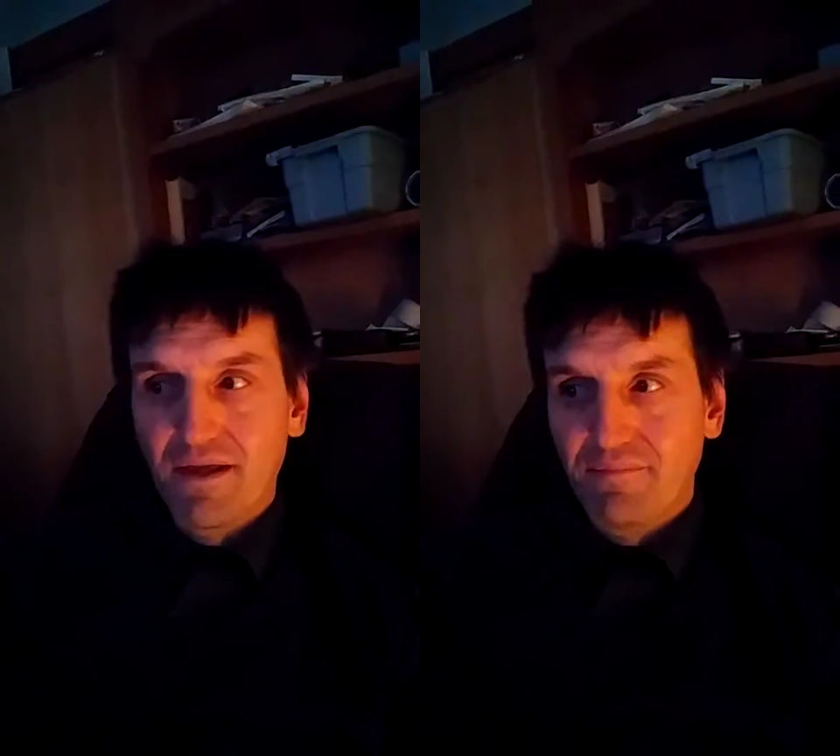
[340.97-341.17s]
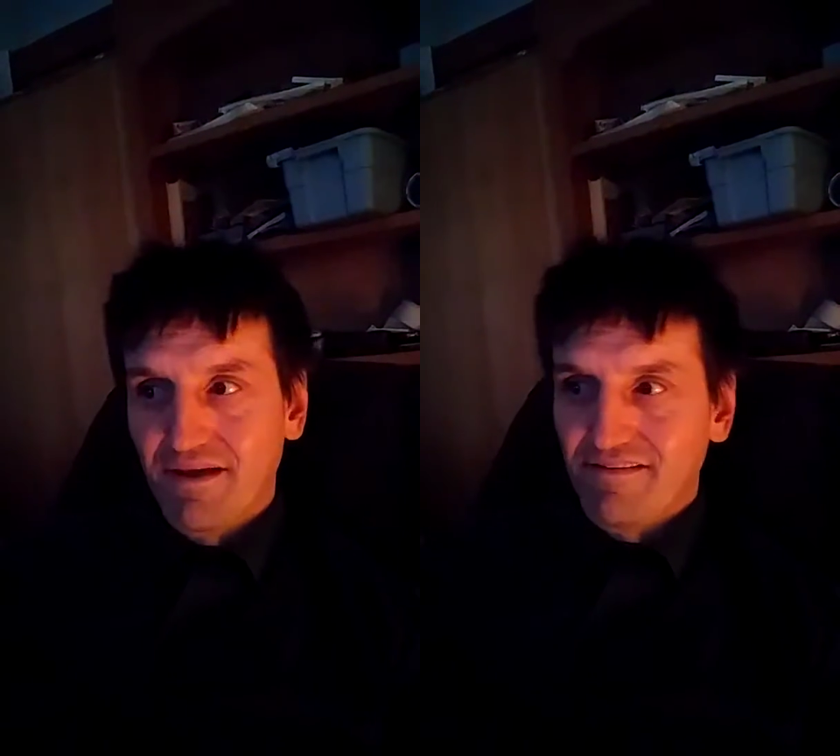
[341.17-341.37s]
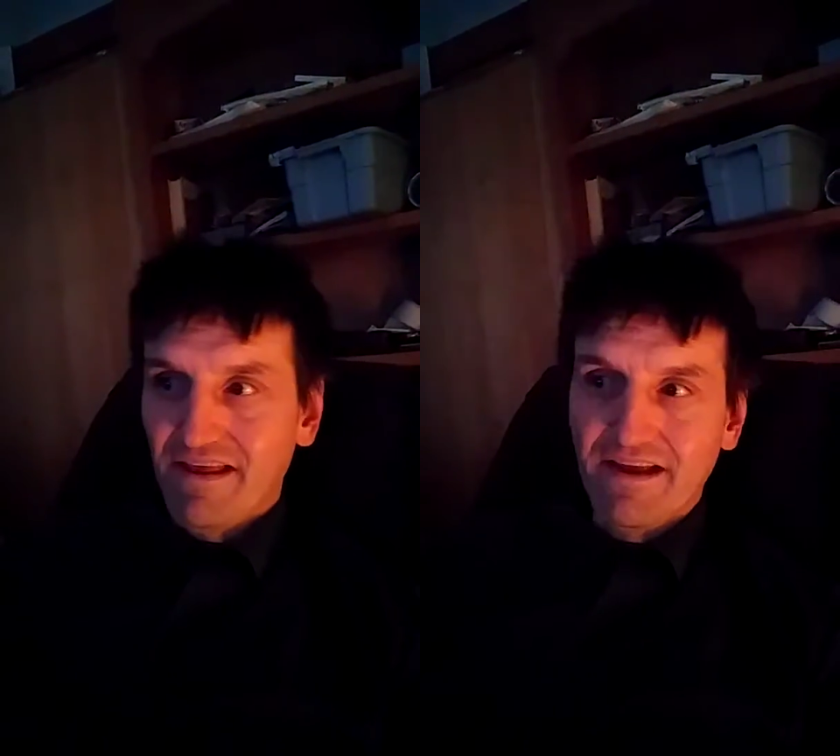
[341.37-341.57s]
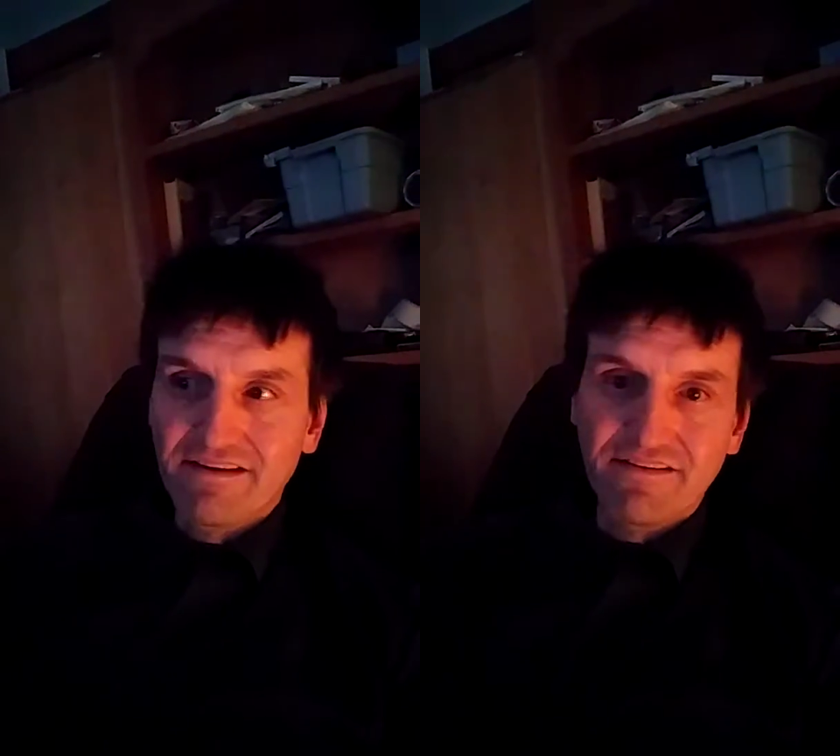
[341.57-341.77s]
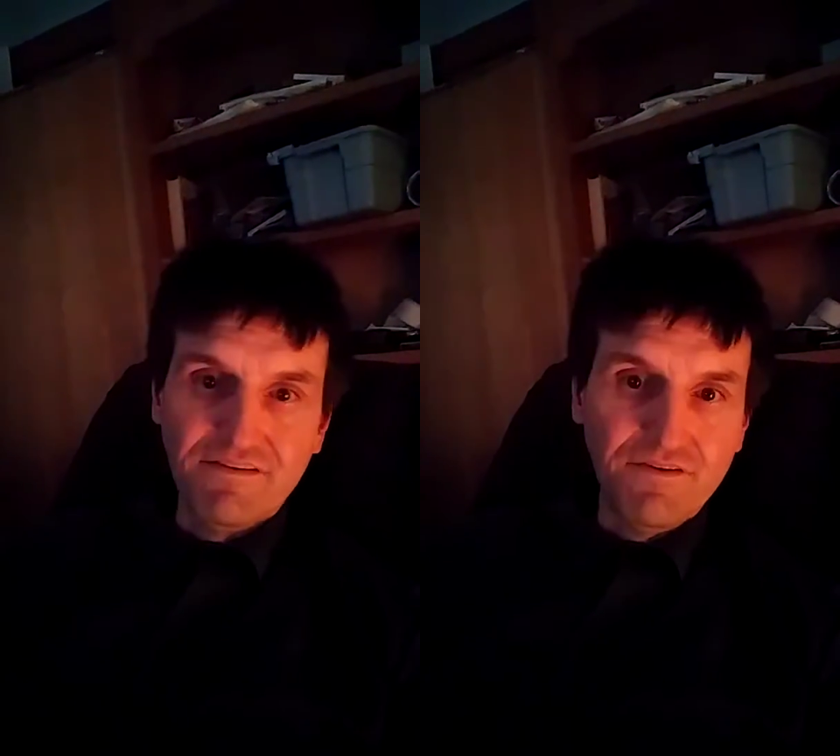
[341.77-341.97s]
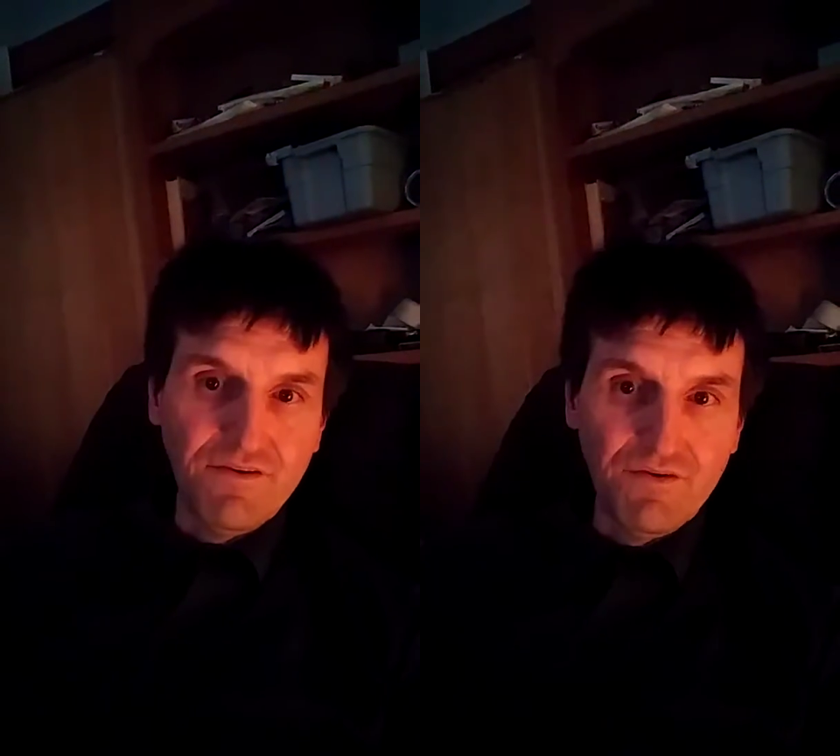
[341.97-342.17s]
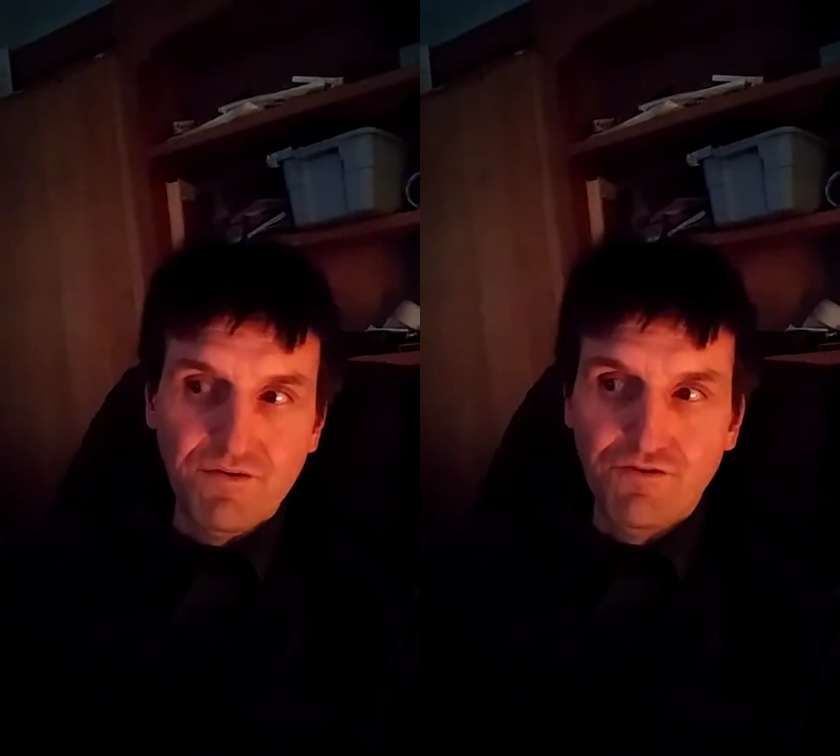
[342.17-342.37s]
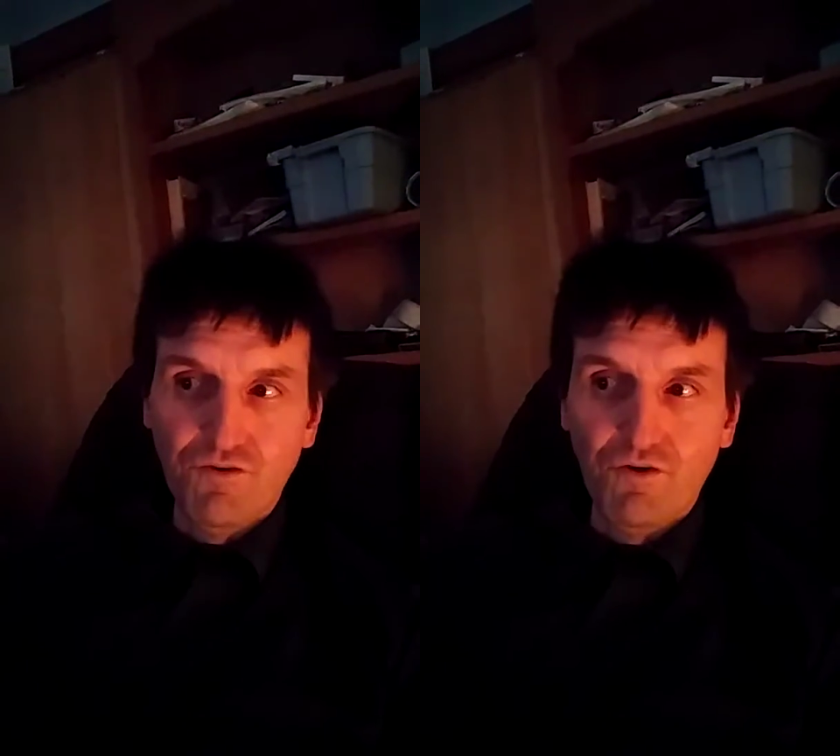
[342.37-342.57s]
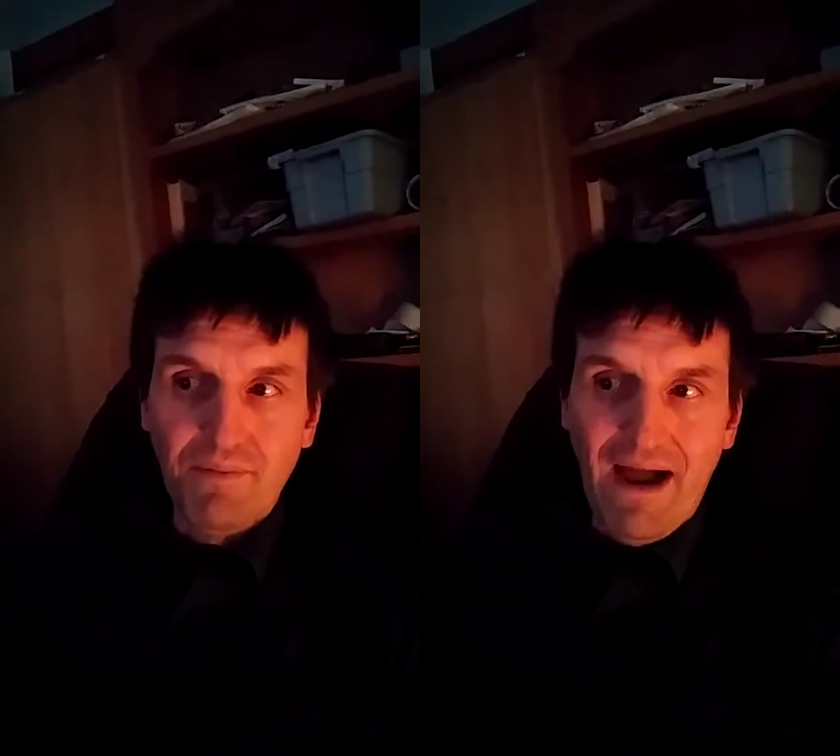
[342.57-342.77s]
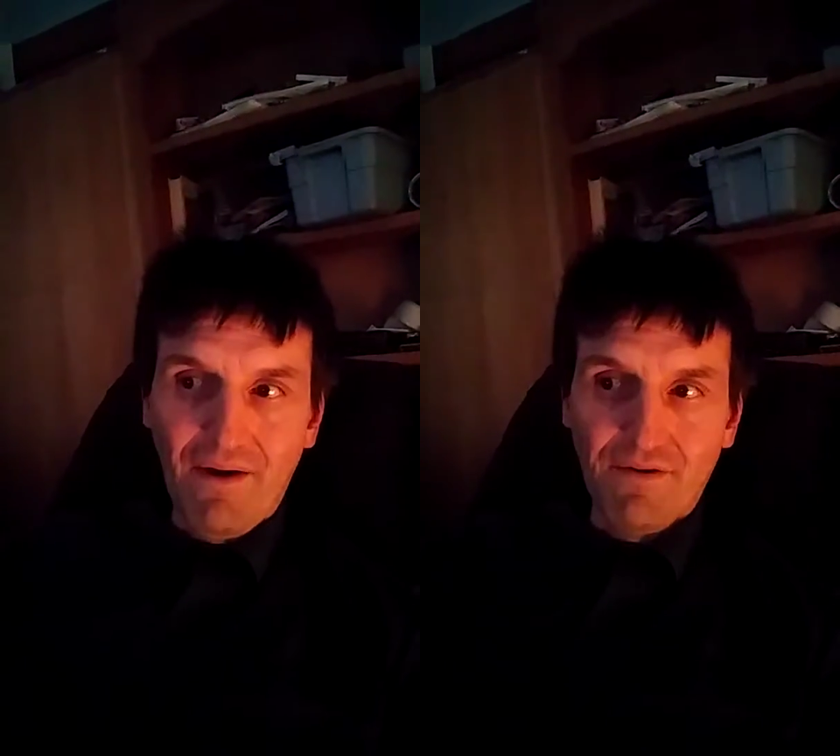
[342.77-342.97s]
because I like to do dual
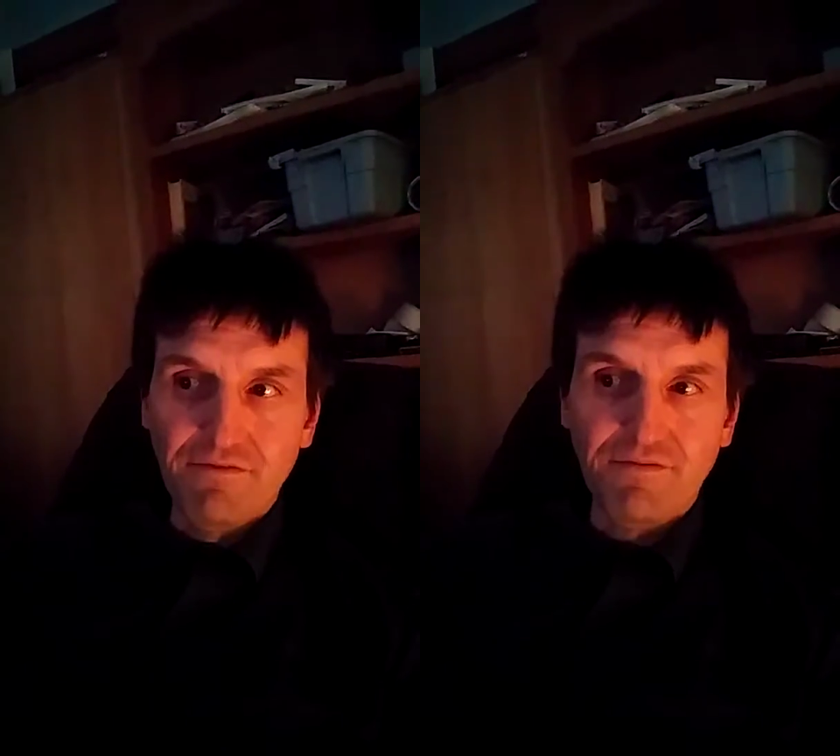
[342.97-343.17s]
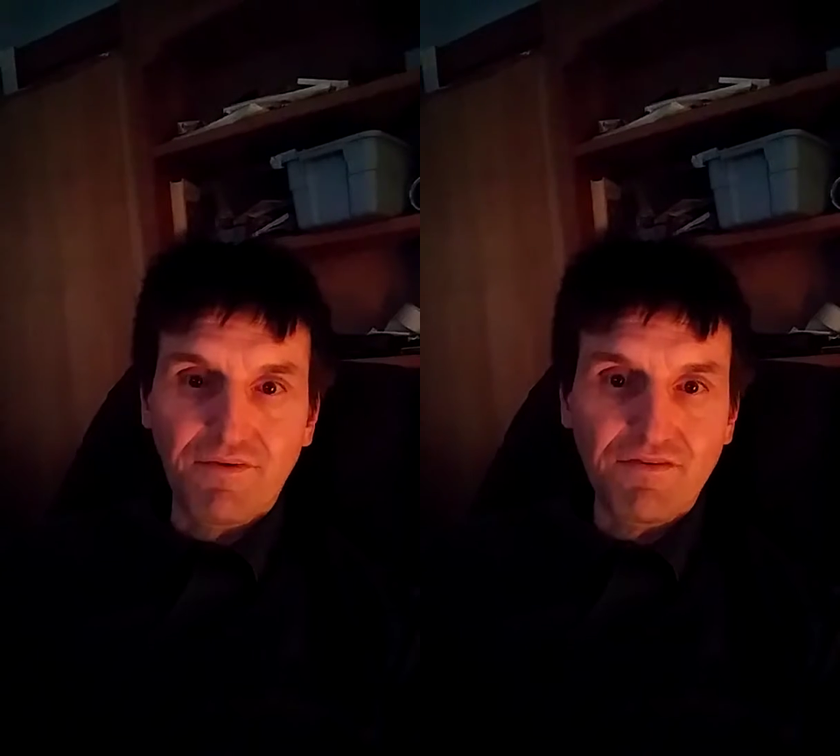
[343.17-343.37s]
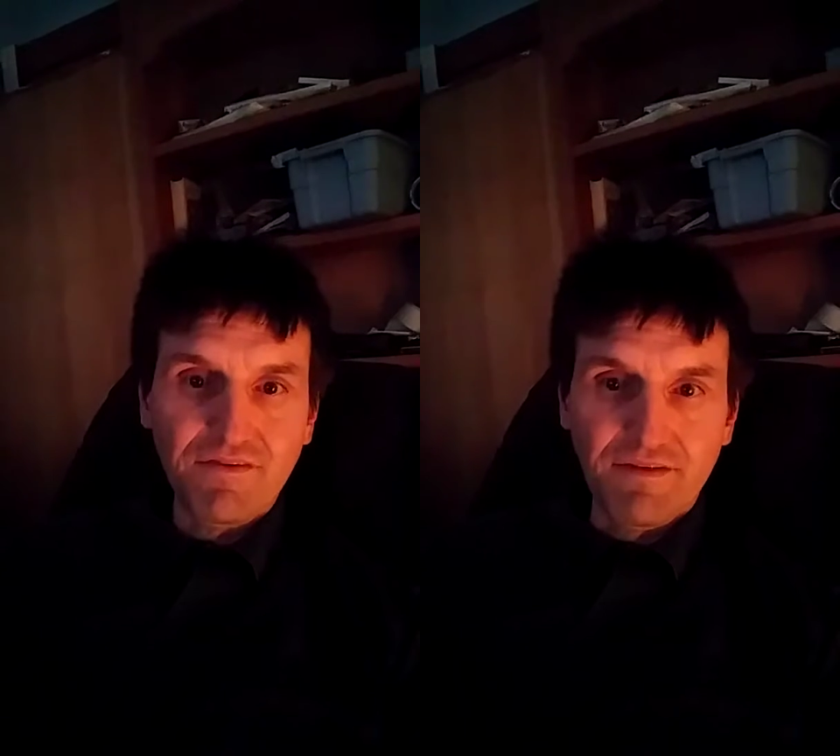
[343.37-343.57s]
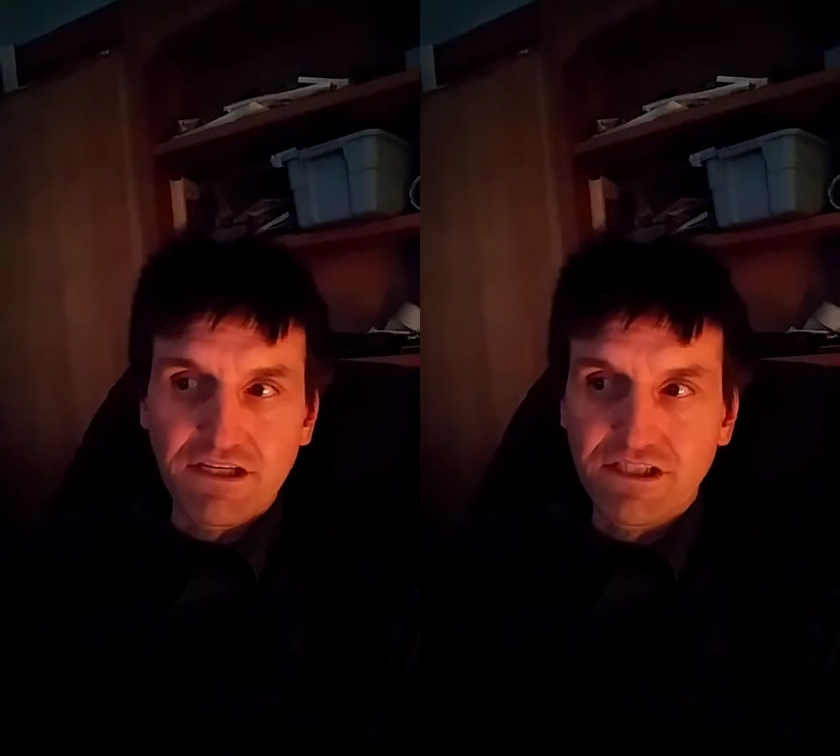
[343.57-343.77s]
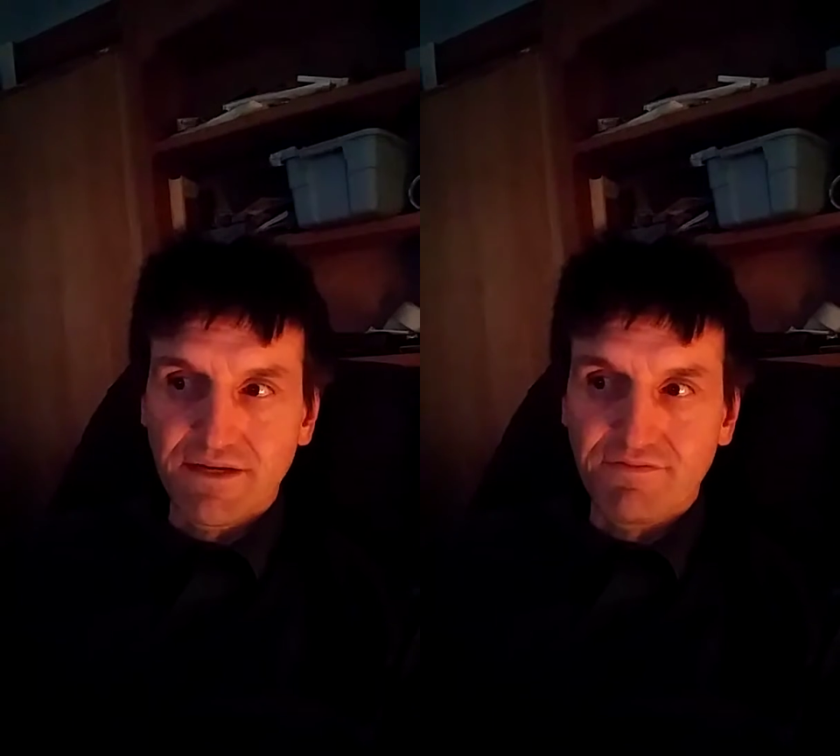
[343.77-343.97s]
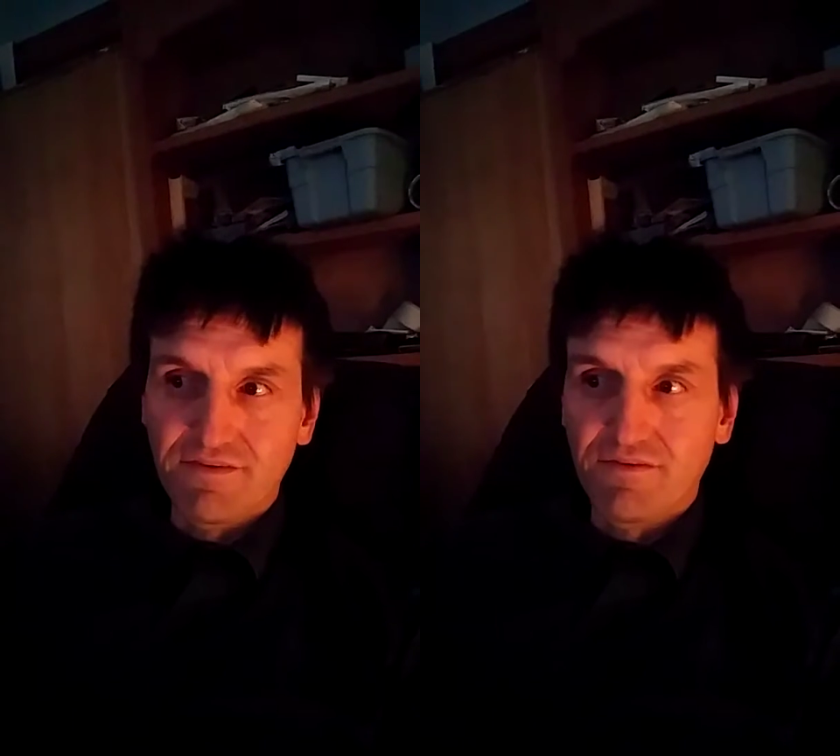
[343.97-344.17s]
power for most of my ships,